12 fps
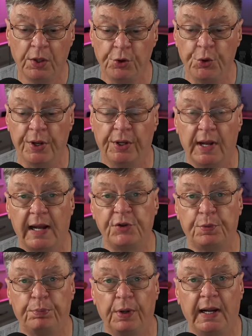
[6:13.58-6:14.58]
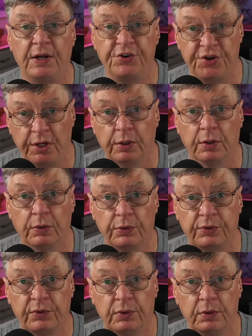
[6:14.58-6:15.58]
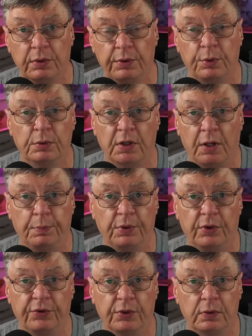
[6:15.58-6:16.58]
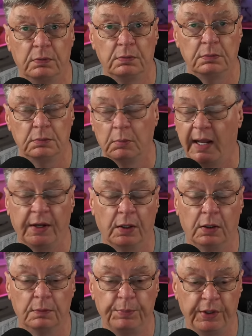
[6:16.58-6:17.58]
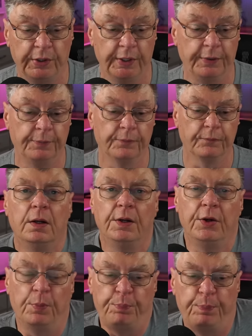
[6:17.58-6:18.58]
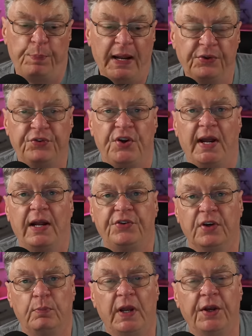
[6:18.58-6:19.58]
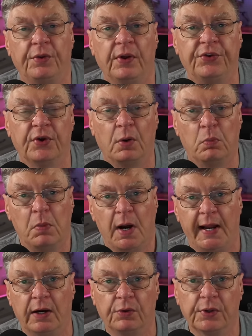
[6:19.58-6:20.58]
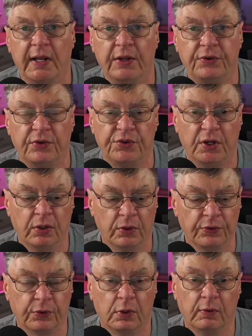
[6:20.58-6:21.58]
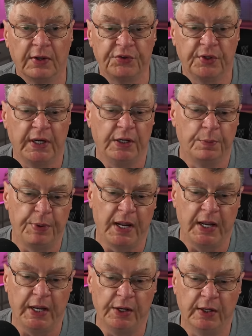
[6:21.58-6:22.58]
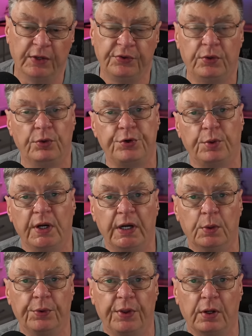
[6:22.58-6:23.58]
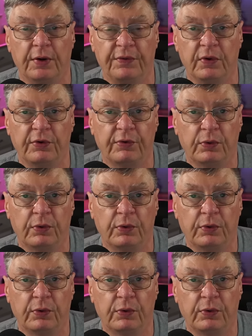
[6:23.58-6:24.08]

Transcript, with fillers: You cannot spread shingles to another person at all, period. Your best chance of making this a mild case of shingles or lessening the pain is to treat it within the first